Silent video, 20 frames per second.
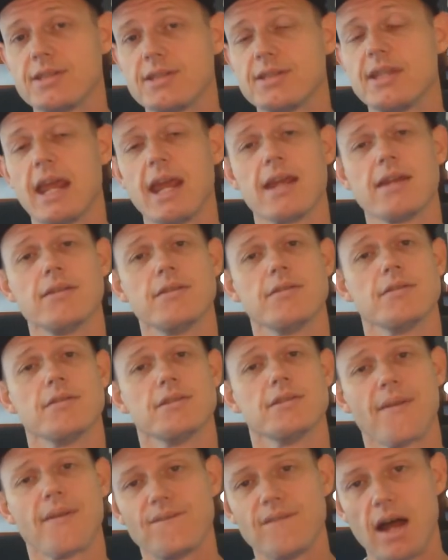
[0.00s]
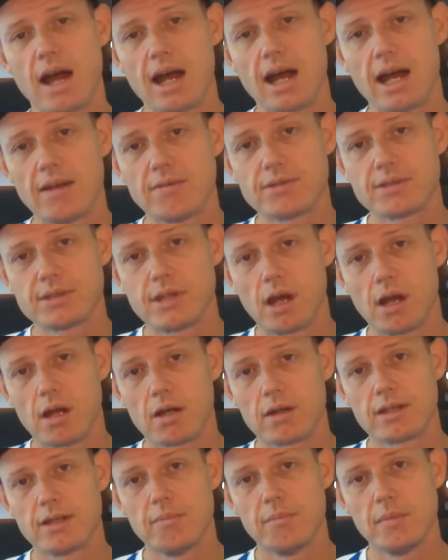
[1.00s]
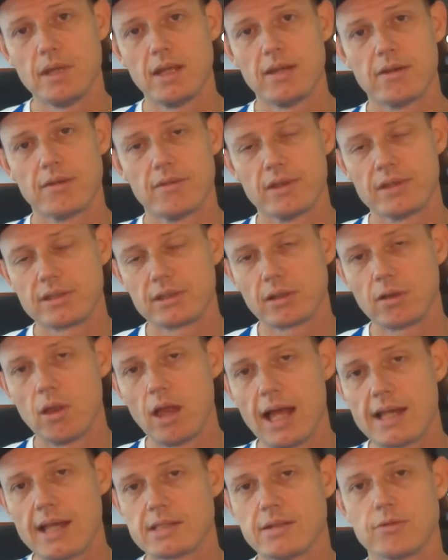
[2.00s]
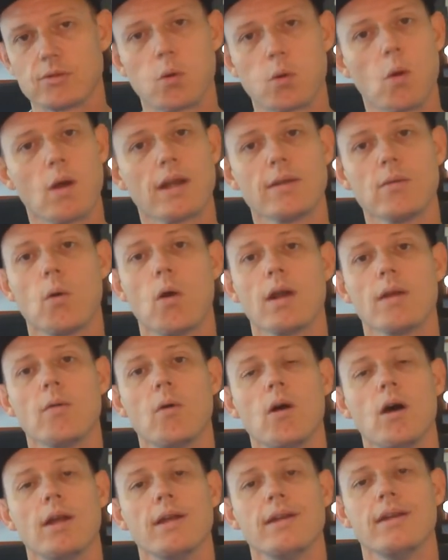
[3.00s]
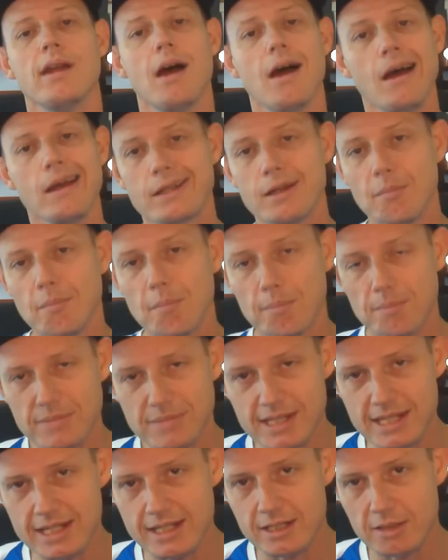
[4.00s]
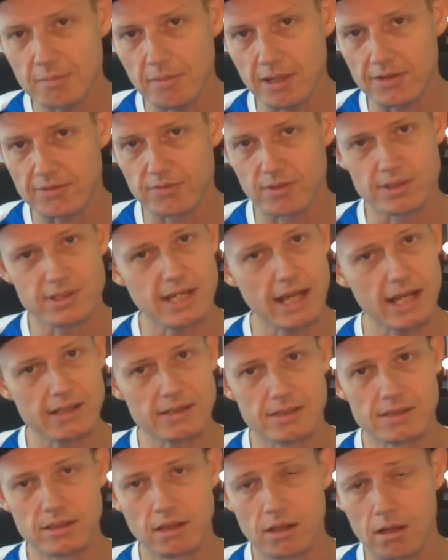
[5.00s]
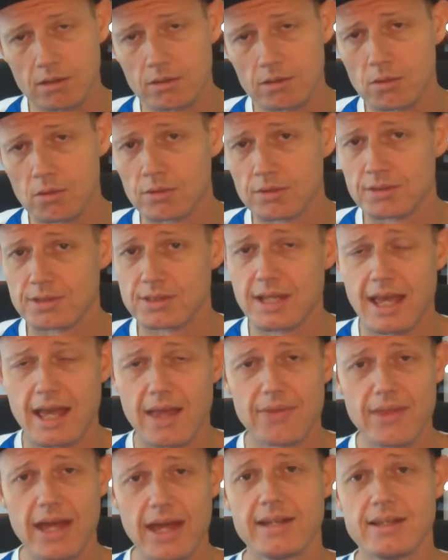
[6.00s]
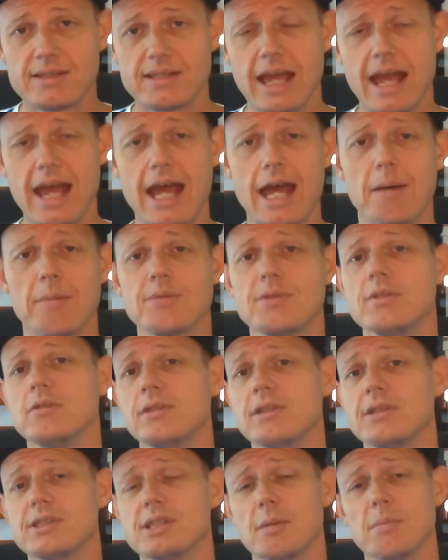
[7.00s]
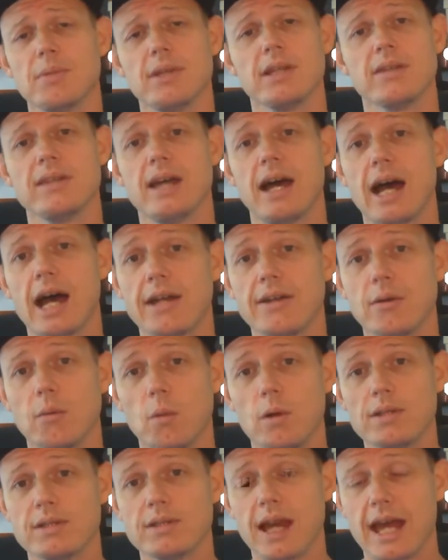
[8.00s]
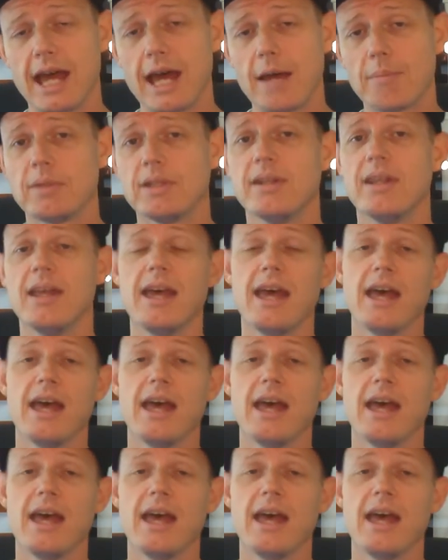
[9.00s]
Sanders 5-star commit in the class of 2021 decommits for the Texas Longhorns. That is absolutely something that I don't want to happen.